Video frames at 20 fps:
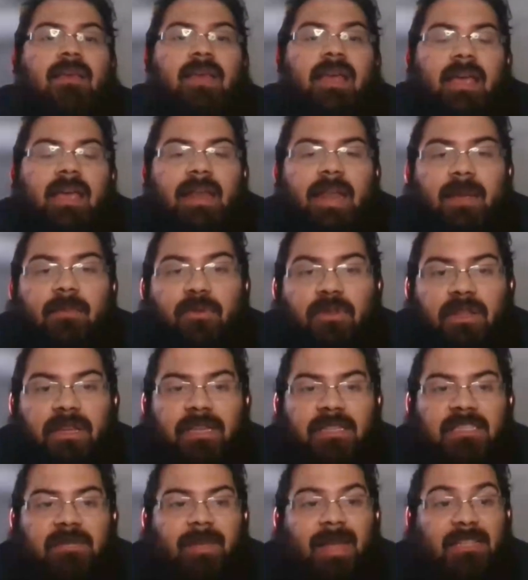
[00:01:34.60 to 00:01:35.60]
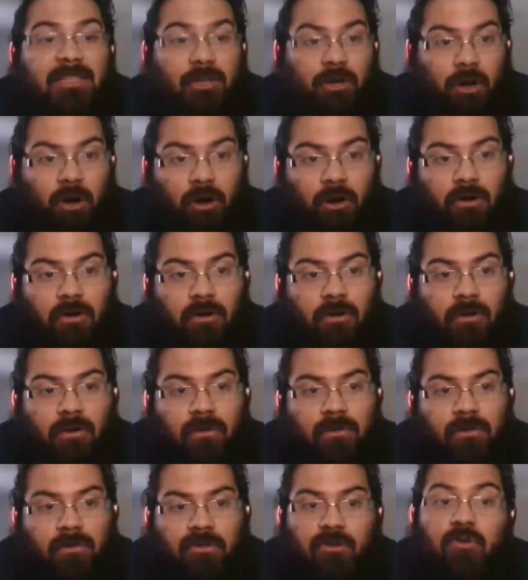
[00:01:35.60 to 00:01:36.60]
enabling Semantic
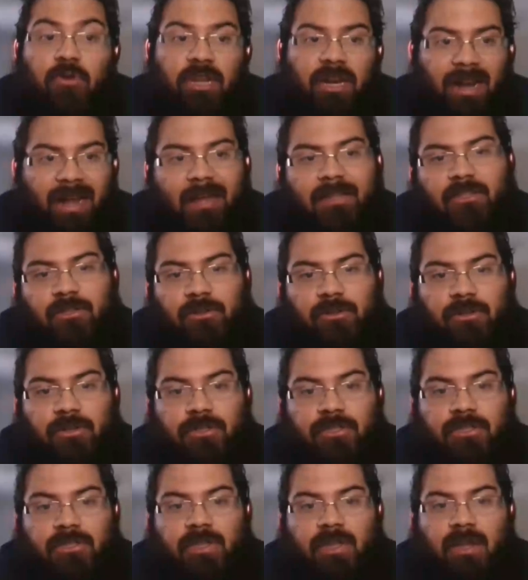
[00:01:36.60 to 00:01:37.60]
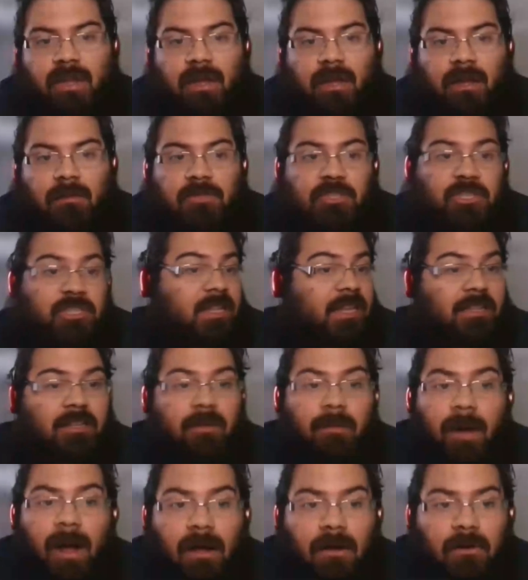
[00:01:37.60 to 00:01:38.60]
Kernel through connectors, just like
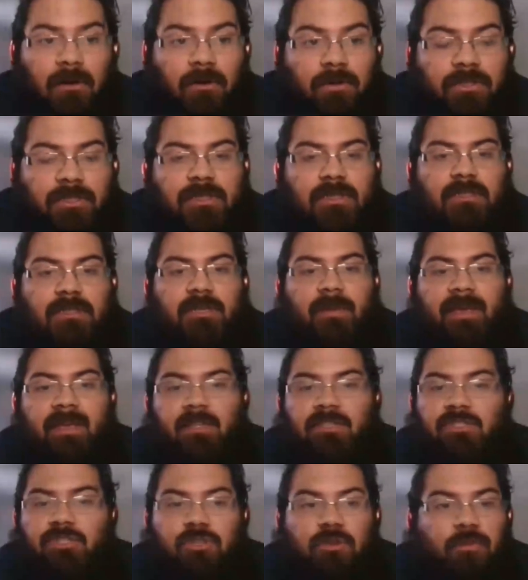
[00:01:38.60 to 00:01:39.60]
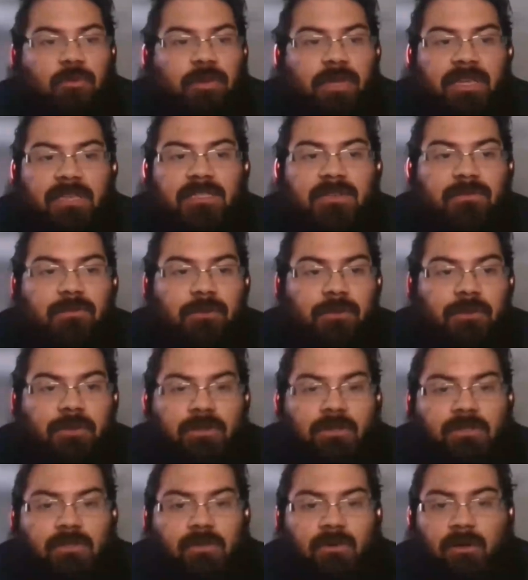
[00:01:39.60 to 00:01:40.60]
the models, to make it super easy for
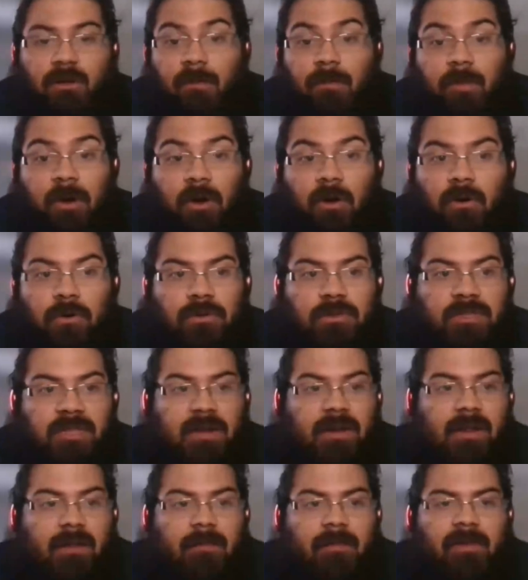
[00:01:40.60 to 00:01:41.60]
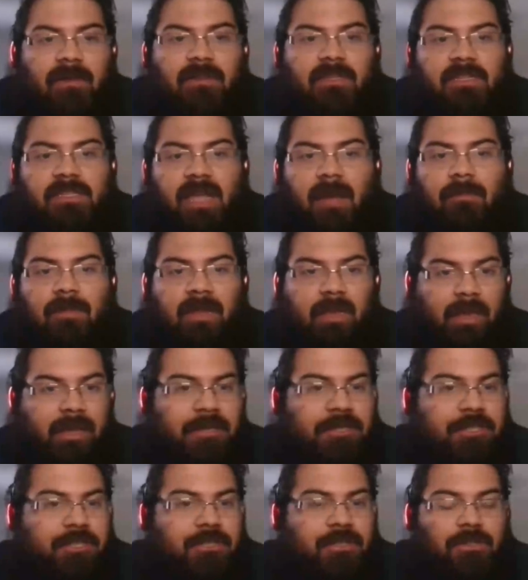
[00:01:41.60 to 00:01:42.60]
you to sort of compose and build these
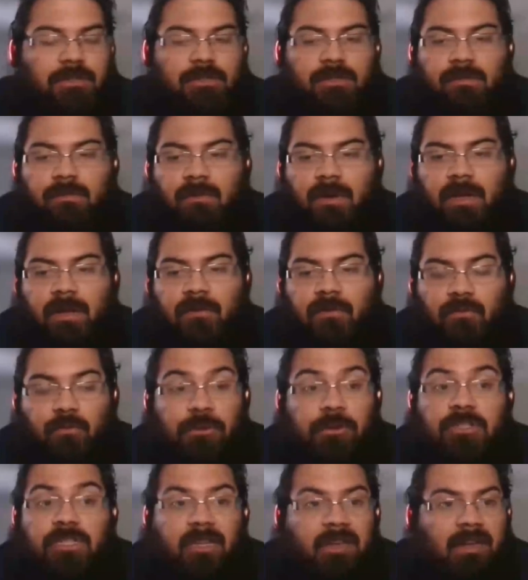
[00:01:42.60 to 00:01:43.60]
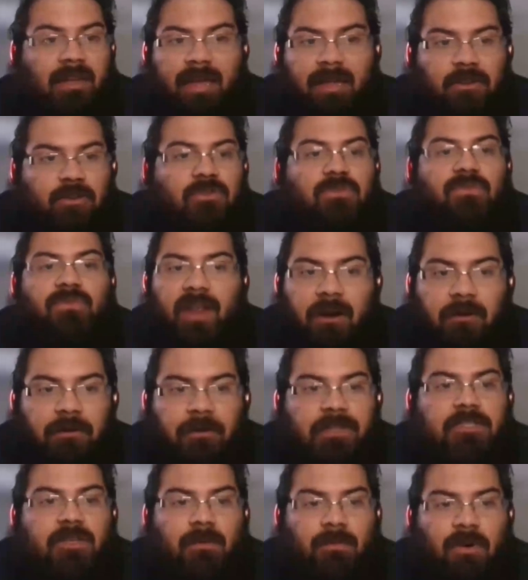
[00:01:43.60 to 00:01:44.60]
applications, right? Using, again, those
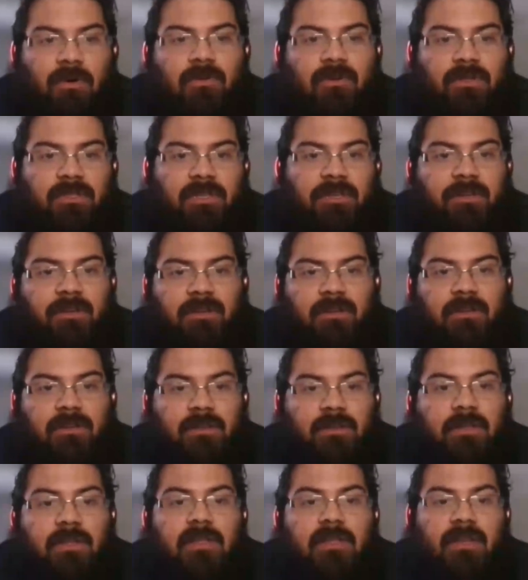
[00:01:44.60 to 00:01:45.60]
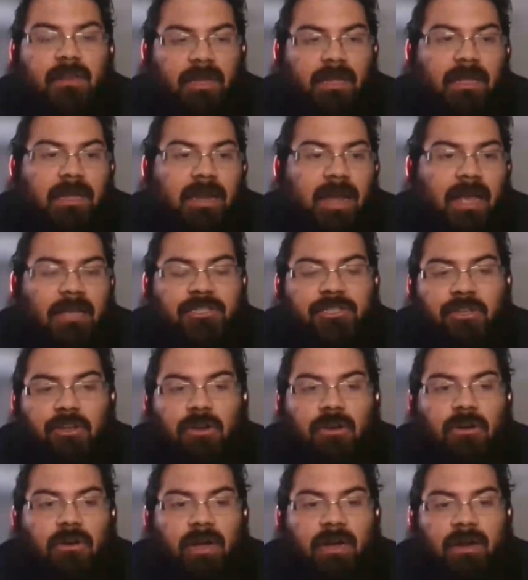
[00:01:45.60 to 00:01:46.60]
various components that you're going to need as you
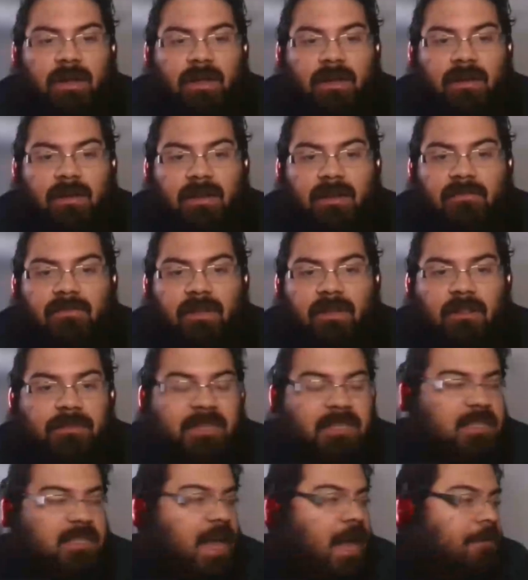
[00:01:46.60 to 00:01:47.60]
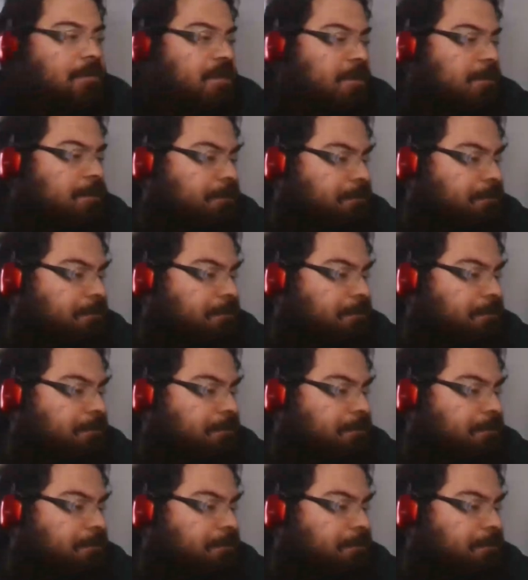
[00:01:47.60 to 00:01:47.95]
go and develop these apps.